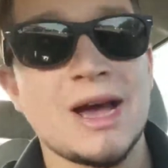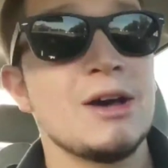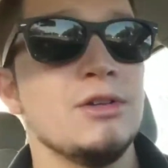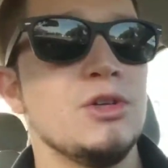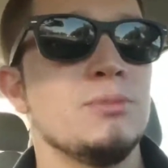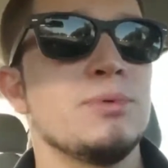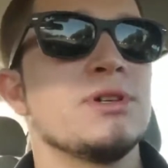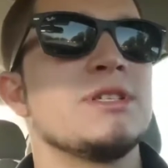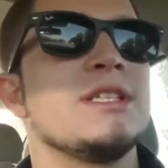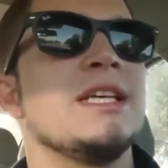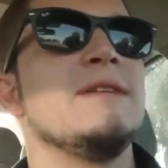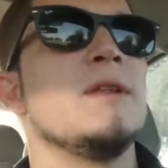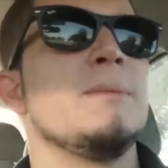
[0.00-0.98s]
how you
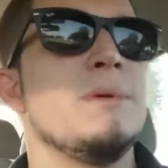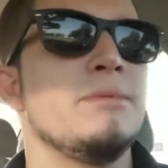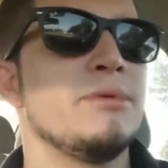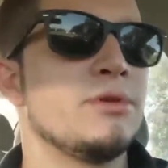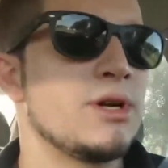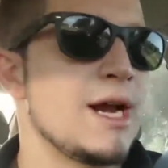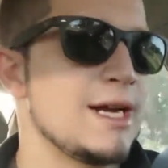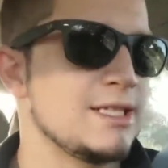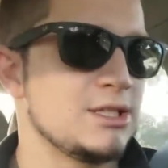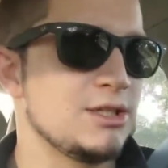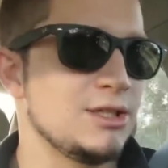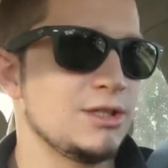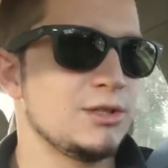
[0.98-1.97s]
perceive that people
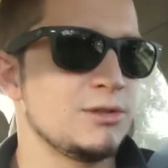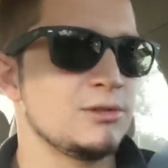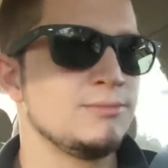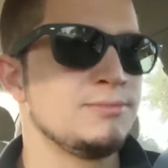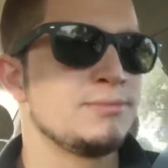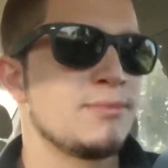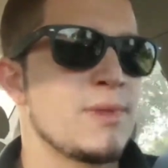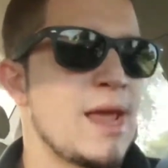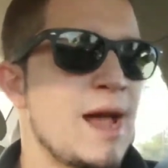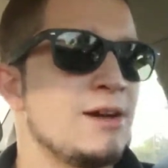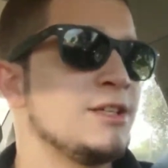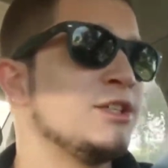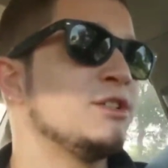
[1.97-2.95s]
reacted to you,
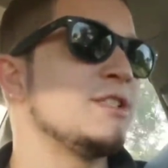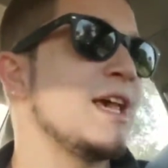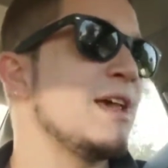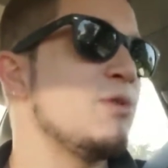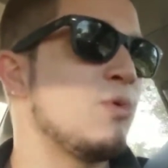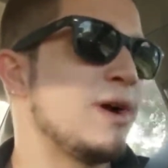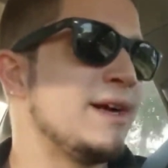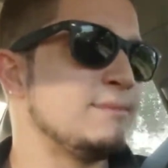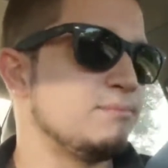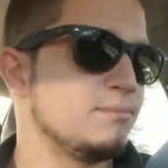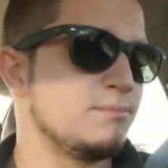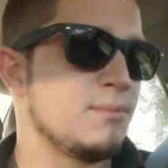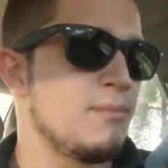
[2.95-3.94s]
how your day
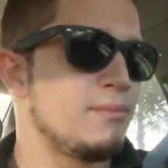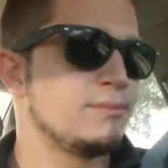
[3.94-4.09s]
went,